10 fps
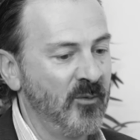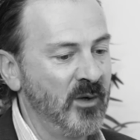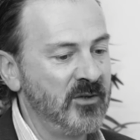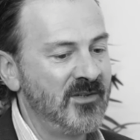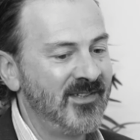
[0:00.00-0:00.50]

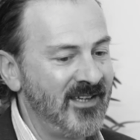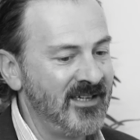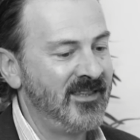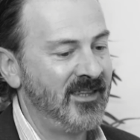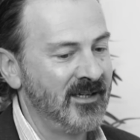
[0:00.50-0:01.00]
when you
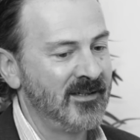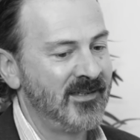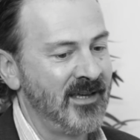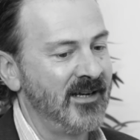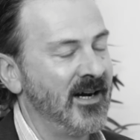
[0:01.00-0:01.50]
see
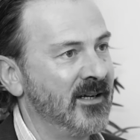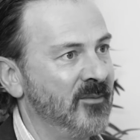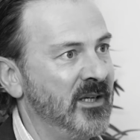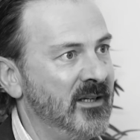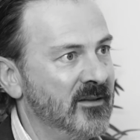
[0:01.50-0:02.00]
things that aren't
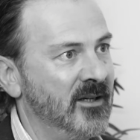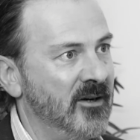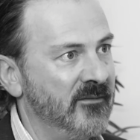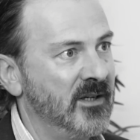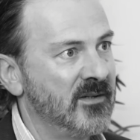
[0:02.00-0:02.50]
immediately
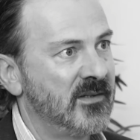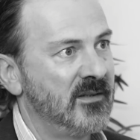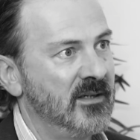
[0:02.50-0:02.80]
obvious,